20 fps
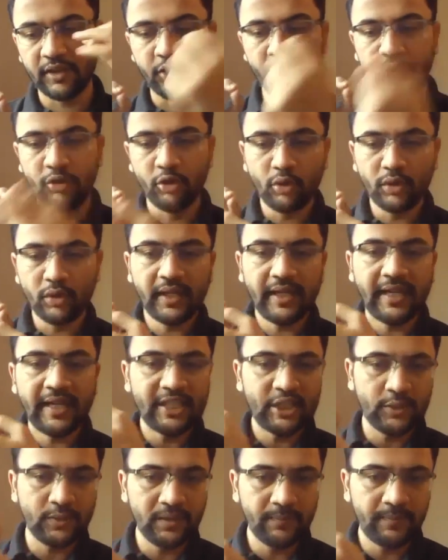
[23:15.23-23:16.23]
you know the
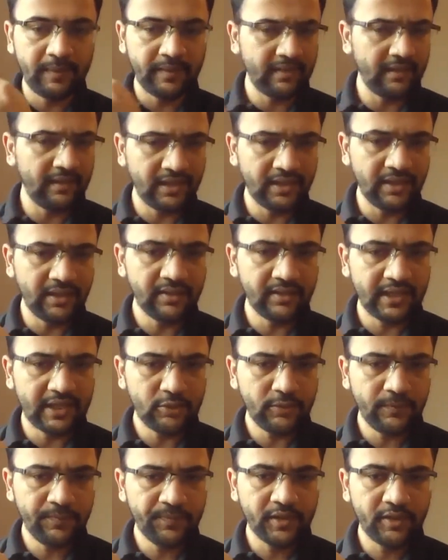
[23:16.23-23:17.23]
actual pixel color
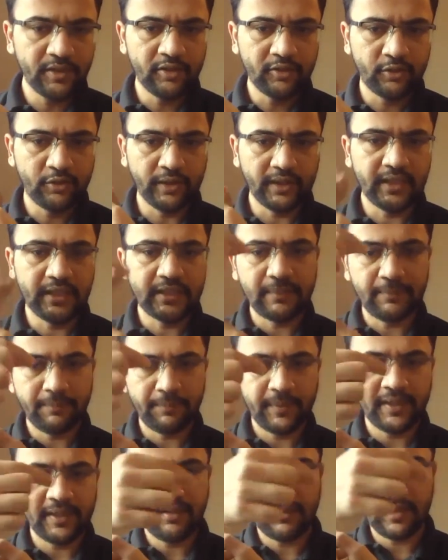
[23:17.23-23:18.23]
now, so you can
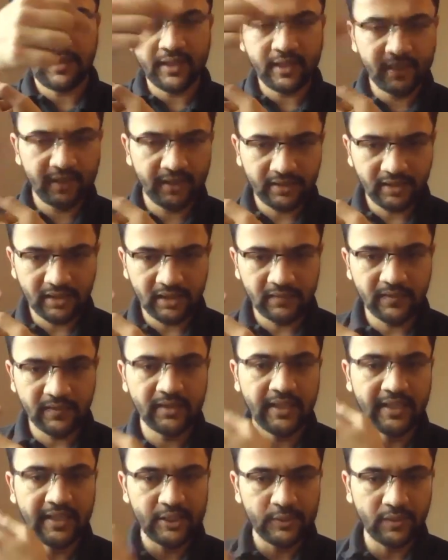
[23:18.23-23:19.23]
compare the rendered color
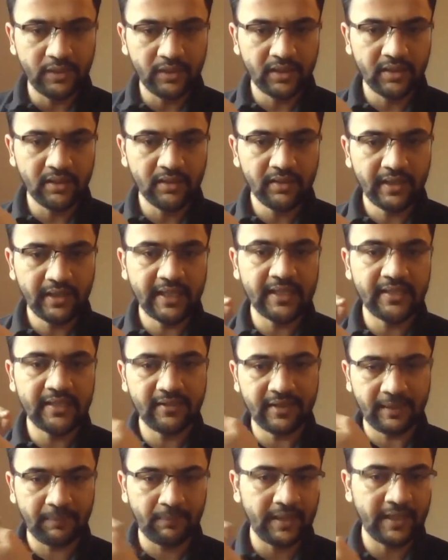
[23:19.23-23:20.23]
with the actual color
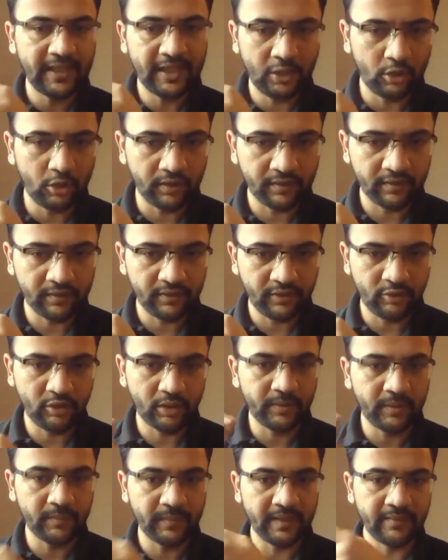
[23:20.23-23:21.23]
and apply a loss to
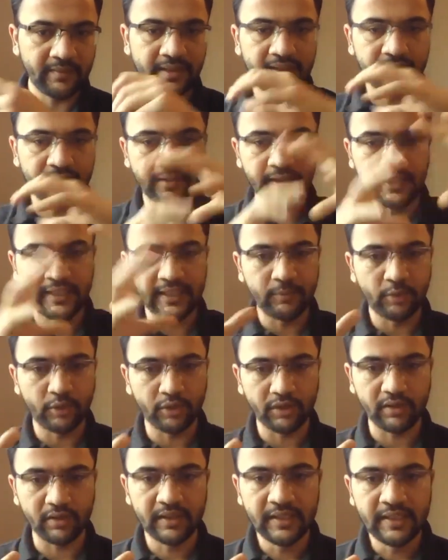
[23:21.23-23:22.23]
optimize that 3D
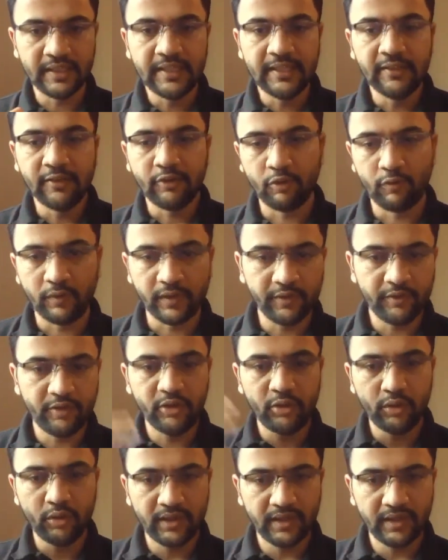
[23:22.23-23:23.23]
model. So
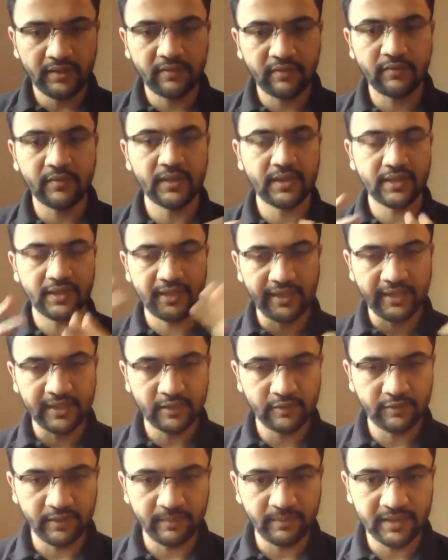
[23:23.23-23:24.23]
once you do this with
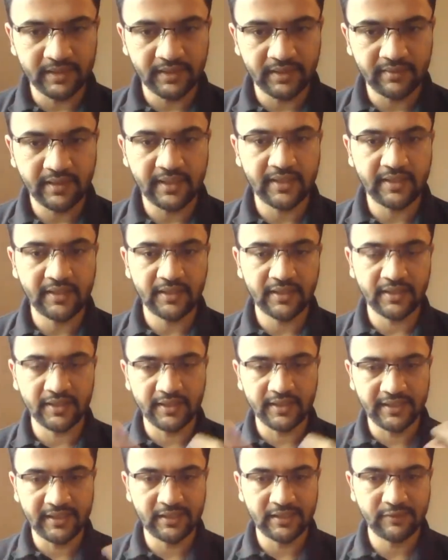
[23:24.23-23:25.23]
enough images and
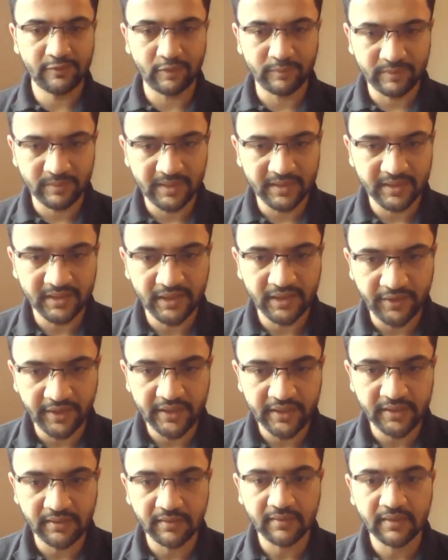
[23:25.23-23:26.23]
enough optimization
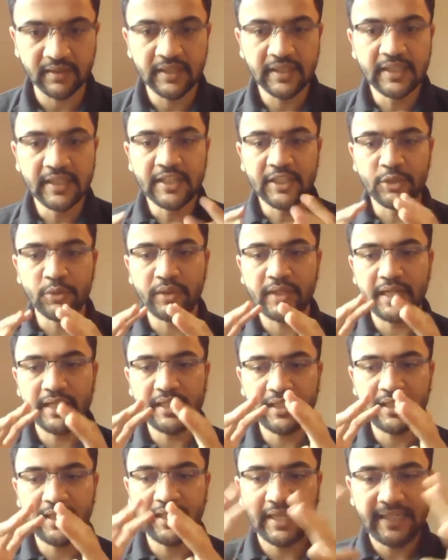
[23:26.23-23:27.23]
iterations, you
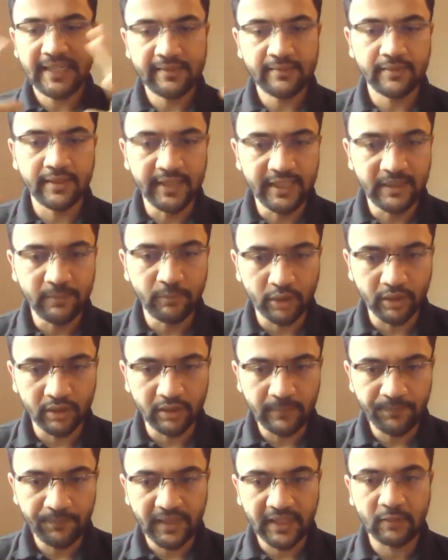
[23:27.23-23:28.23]
get a nice 3D
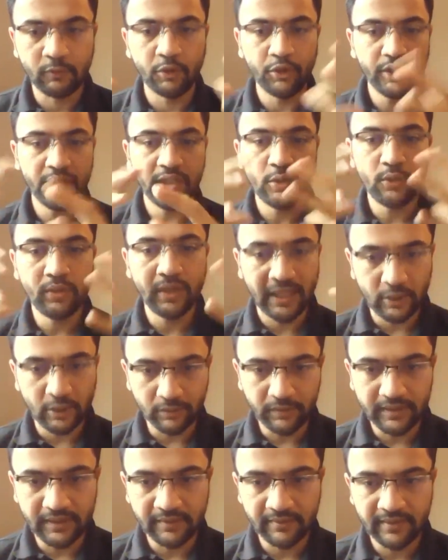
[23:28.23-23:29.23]
model. And what you can do
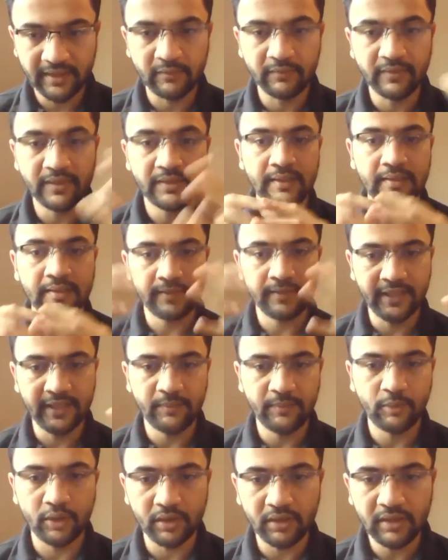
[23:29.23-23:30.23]
now is that with this
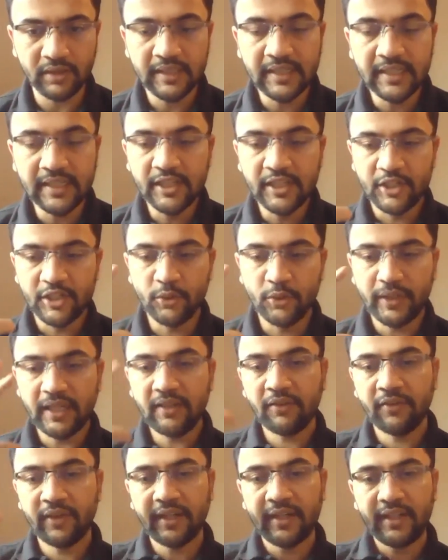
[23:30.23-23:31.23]
3D model, you
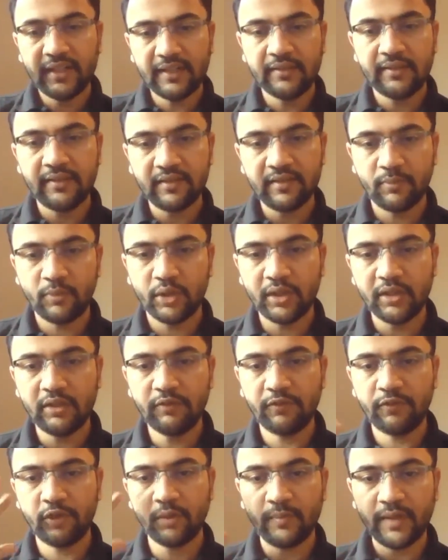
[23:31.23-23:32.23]
can render this
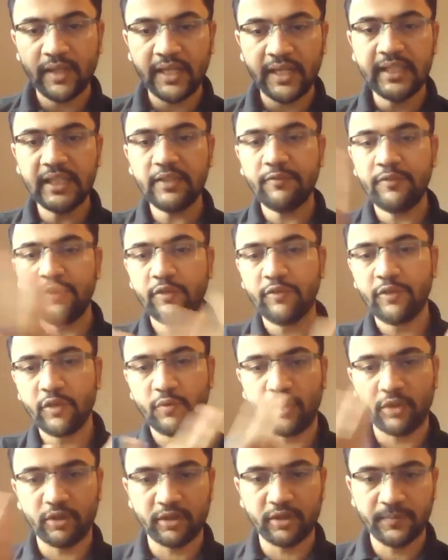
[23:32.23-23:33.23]
model from any view
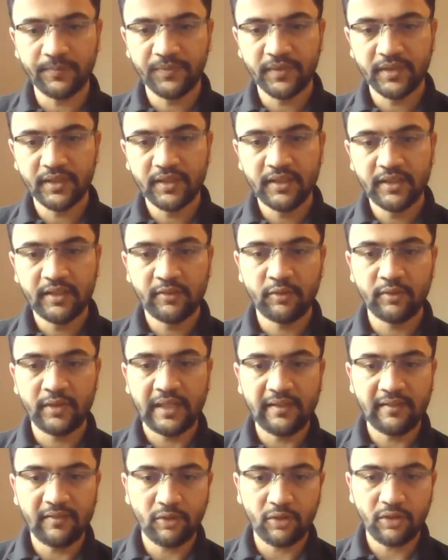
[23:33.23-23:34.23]
you want. So
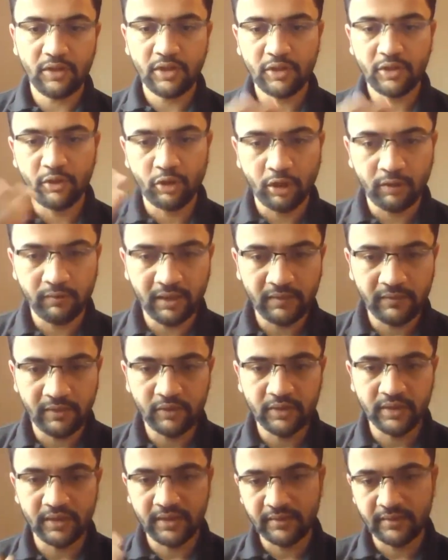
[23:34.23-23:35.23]
that's called novel
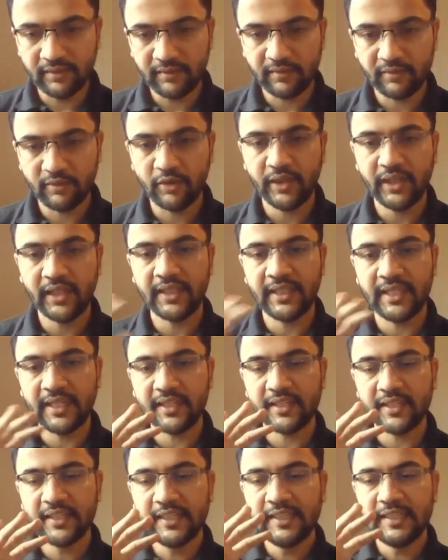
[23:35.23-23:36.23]
view synthesis. So you can get